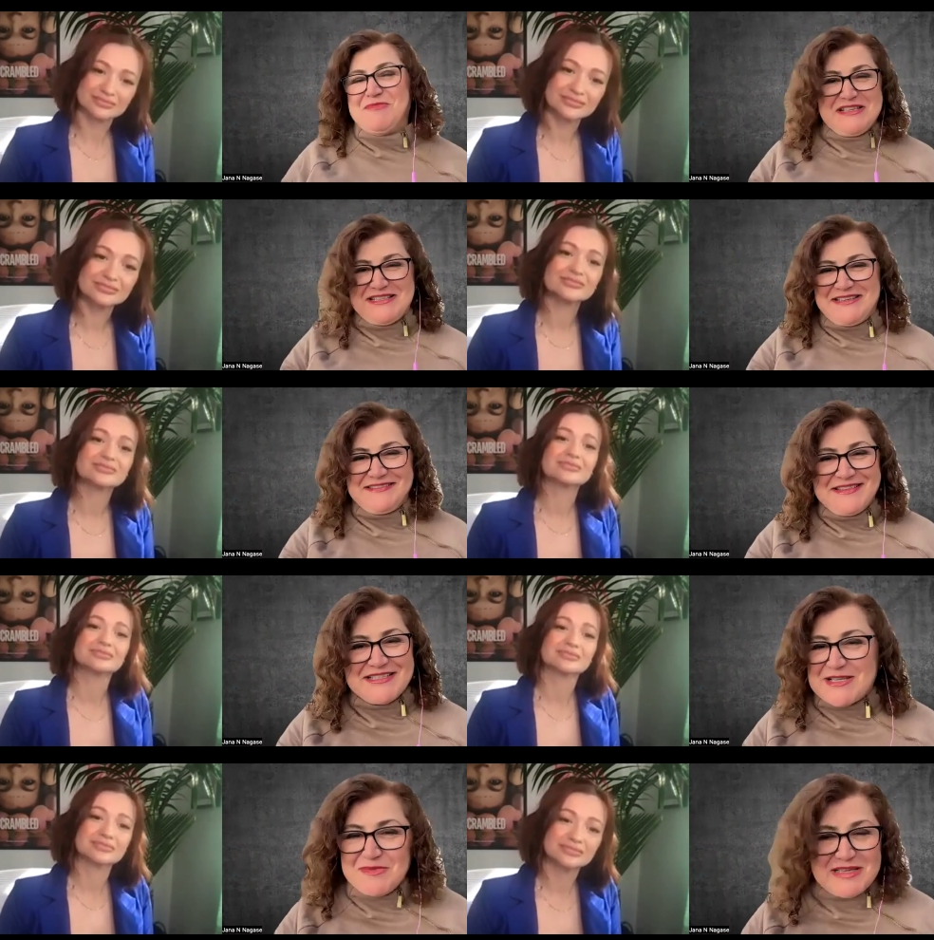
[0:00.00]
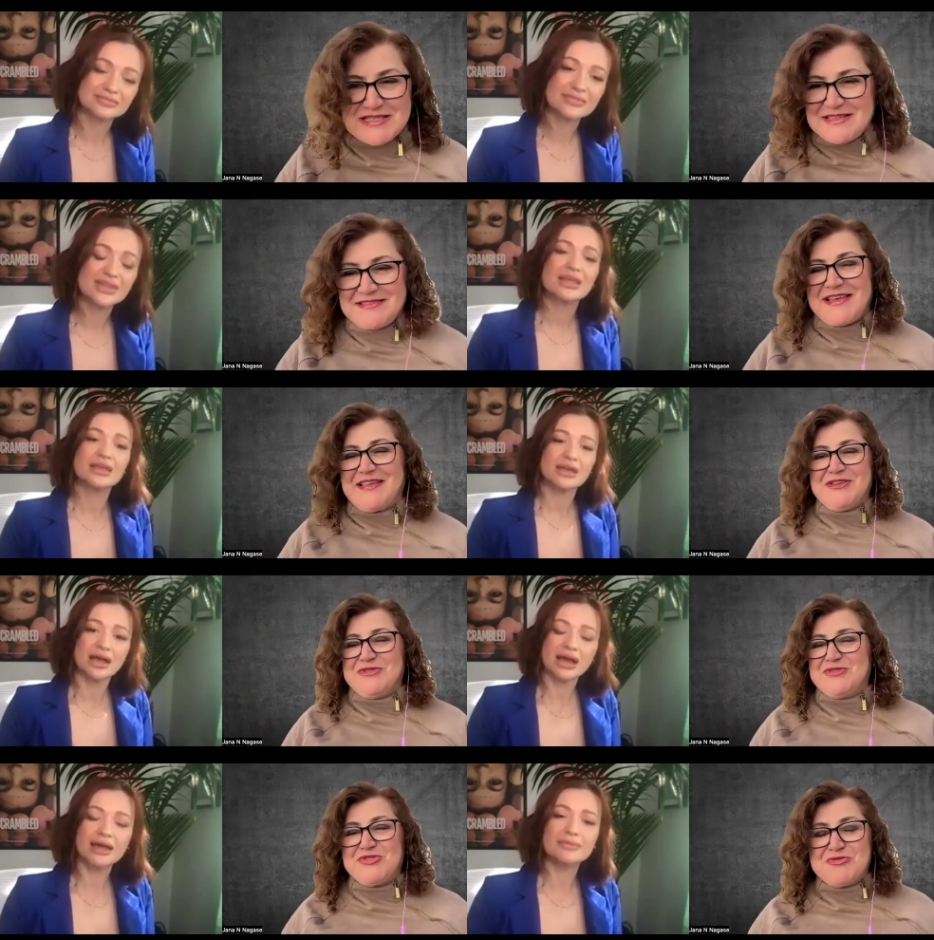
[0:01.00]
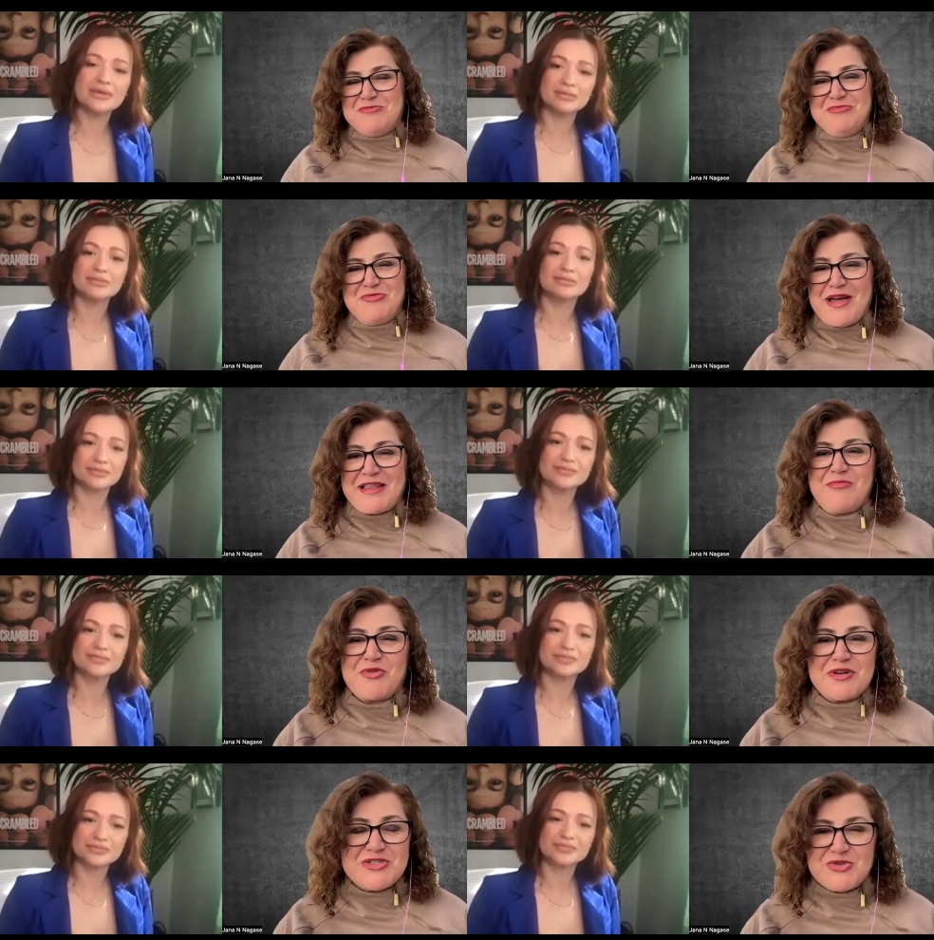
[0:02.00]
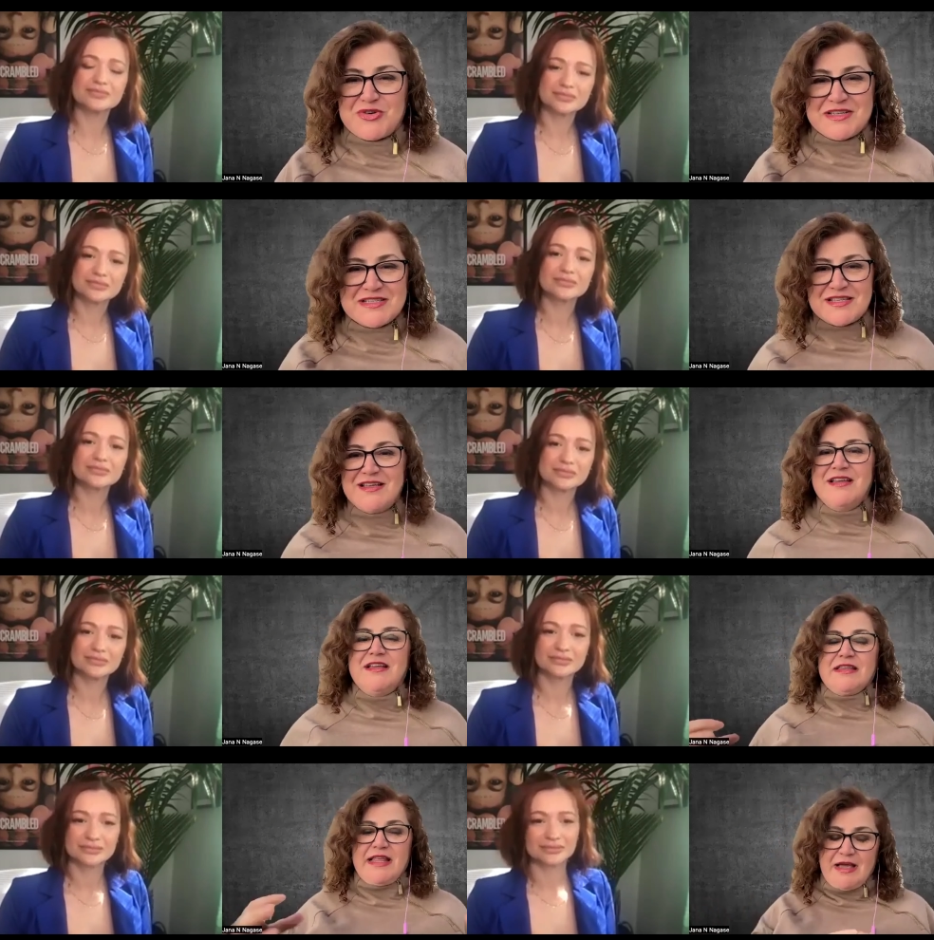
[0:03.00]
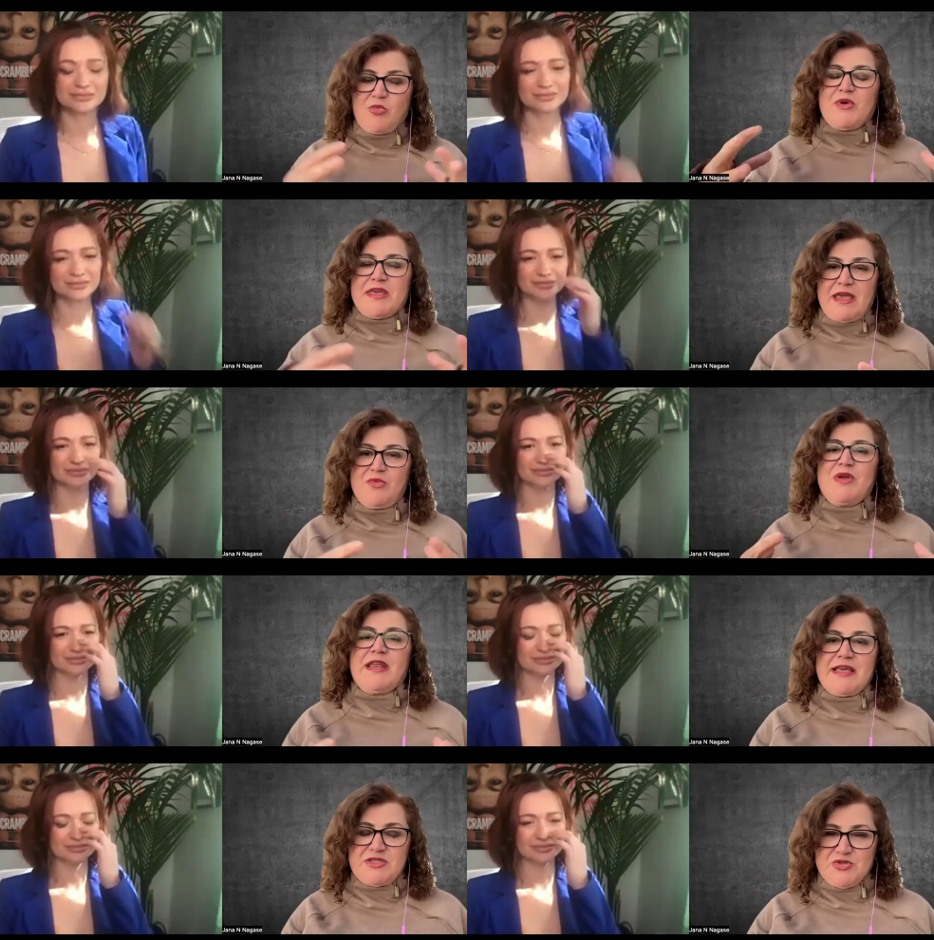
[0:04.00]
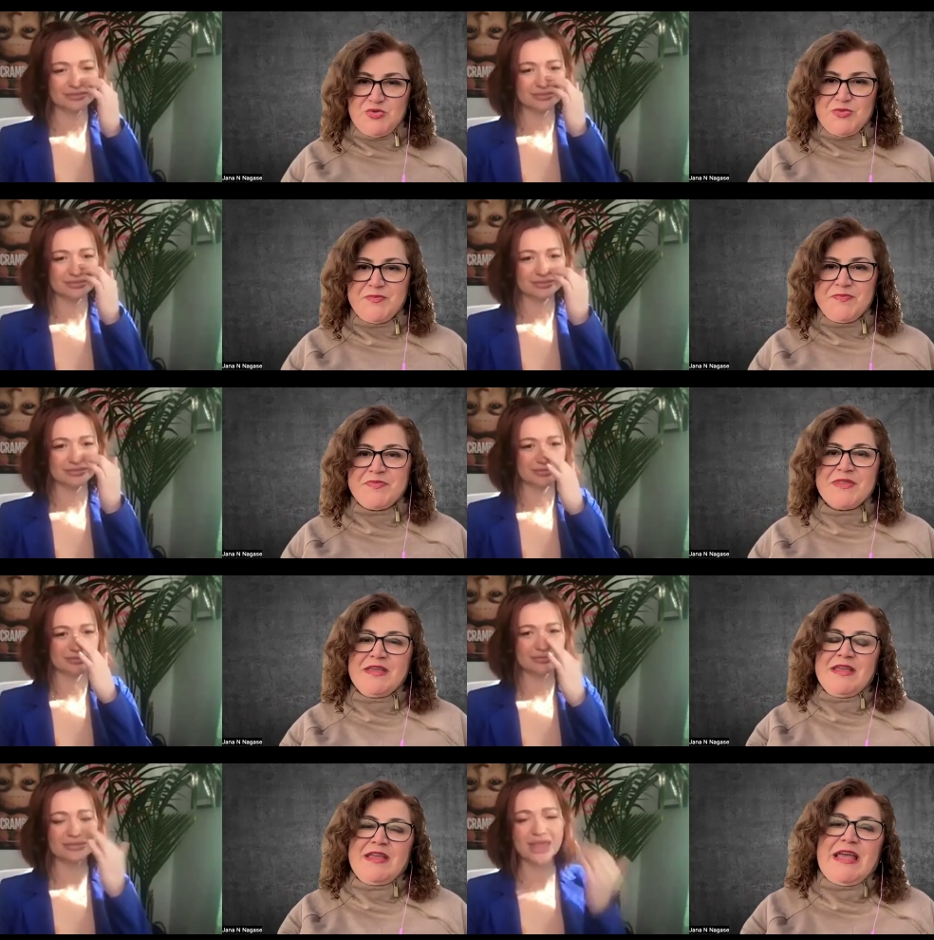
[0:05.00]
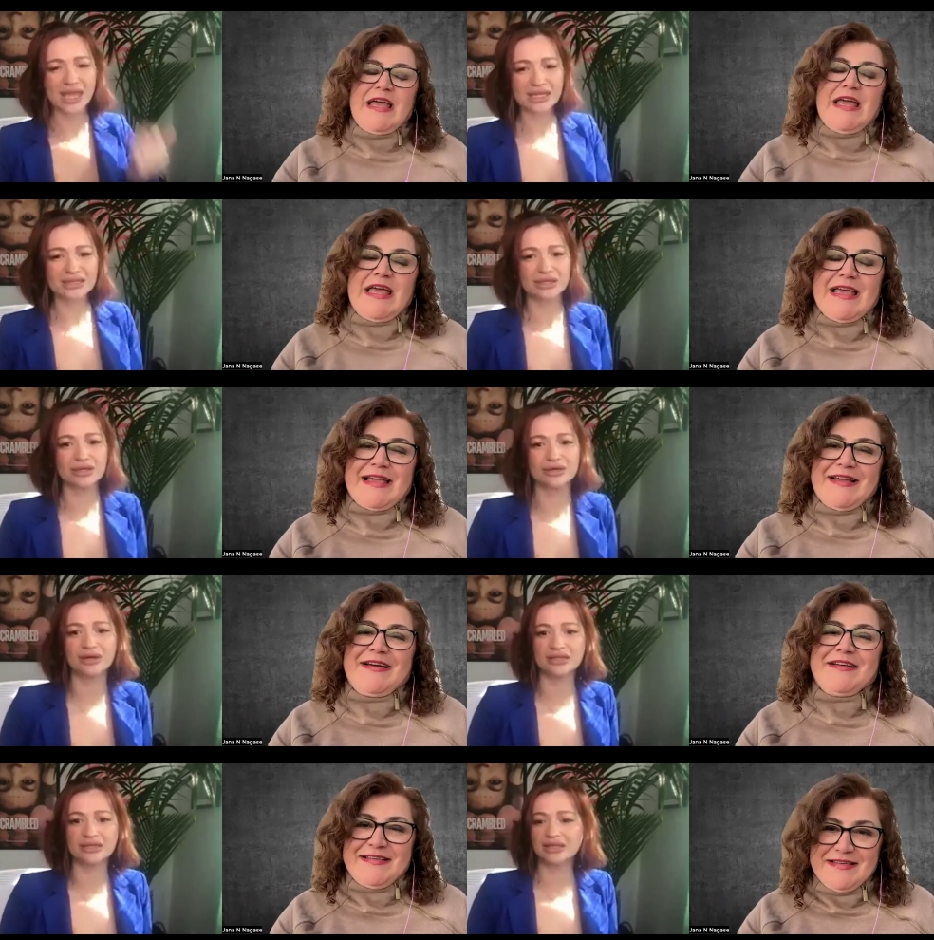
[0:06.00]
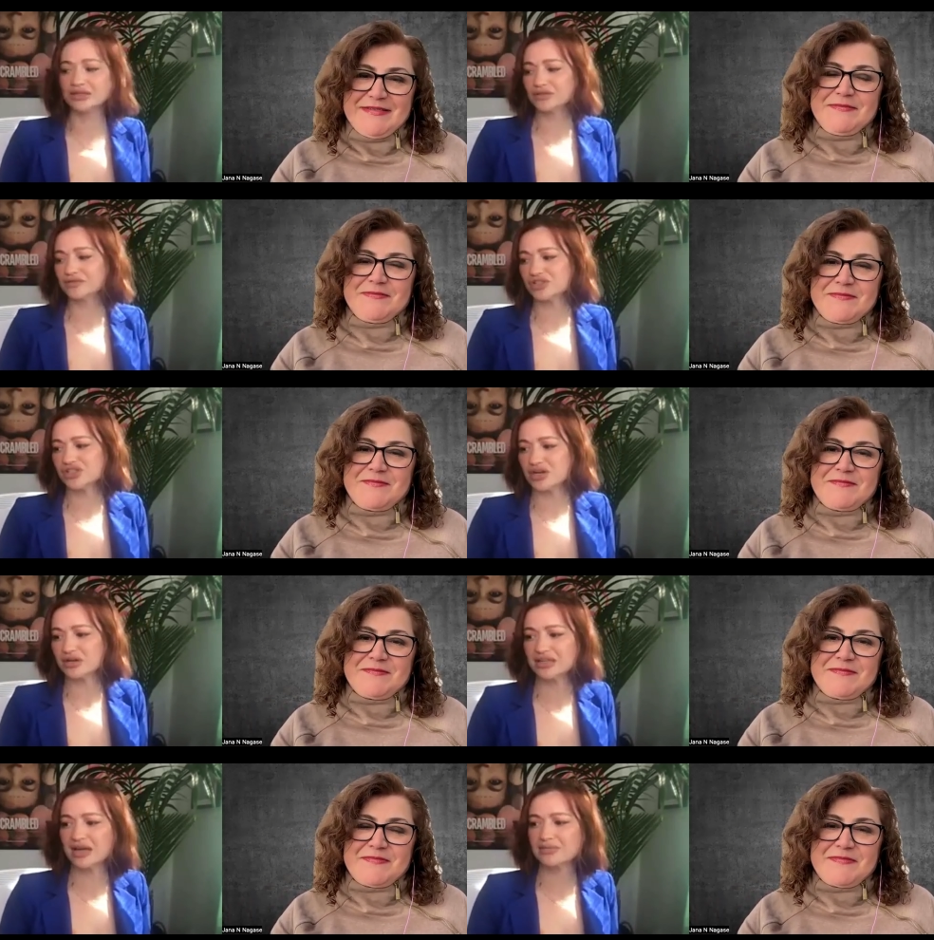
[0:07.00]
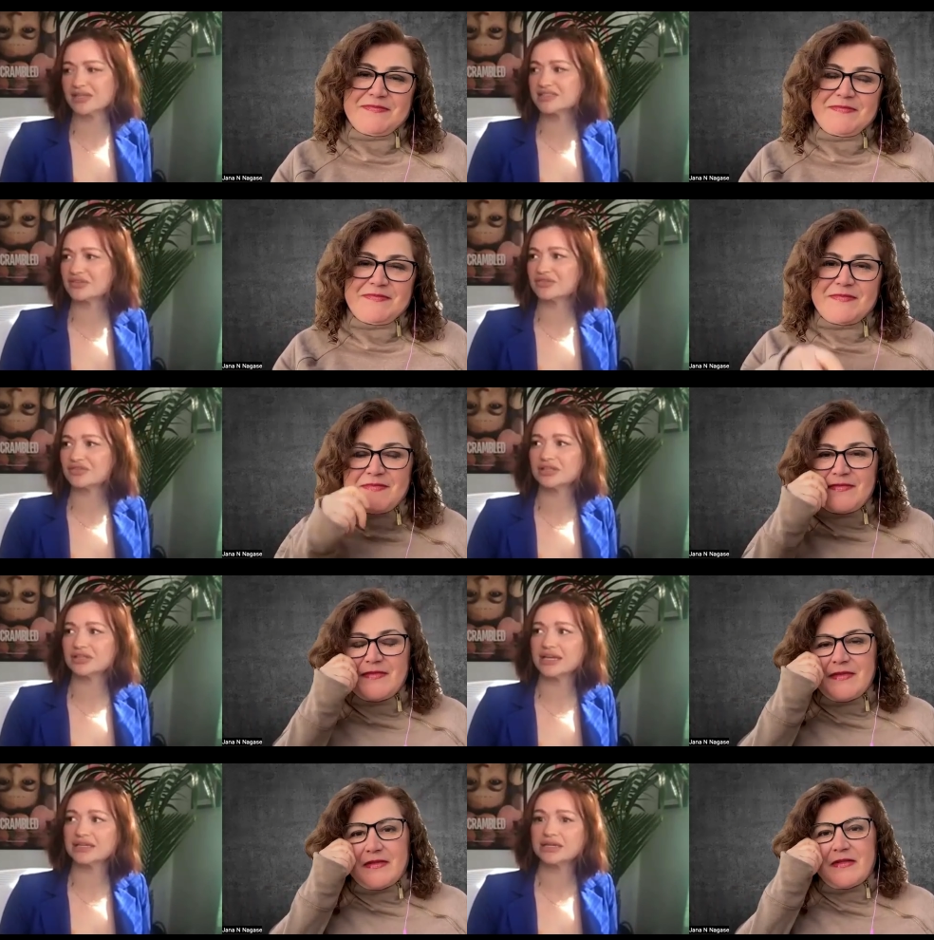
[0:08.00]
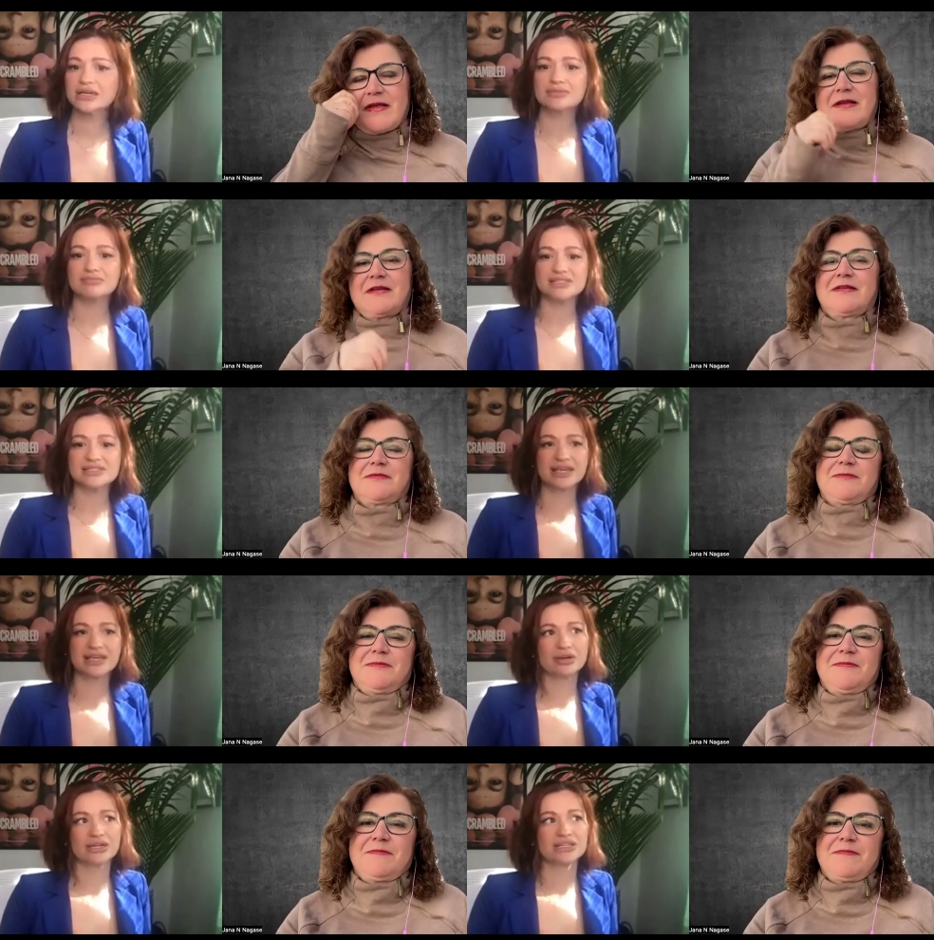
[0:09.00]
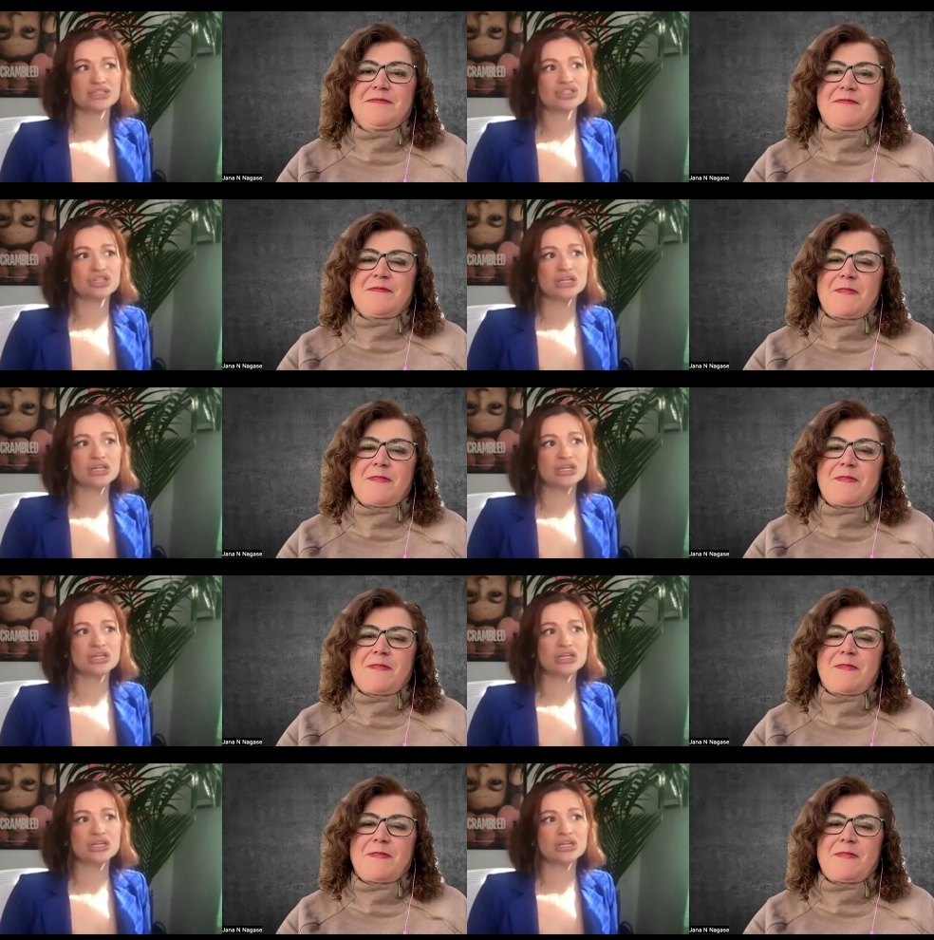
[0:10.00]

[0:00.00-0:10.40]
Speaker 1: amazing. It's amazing. And you should write more stories that we can relate to.
Speaker 2: Thank you. And thank you for sharing that because I feel like miscarriage,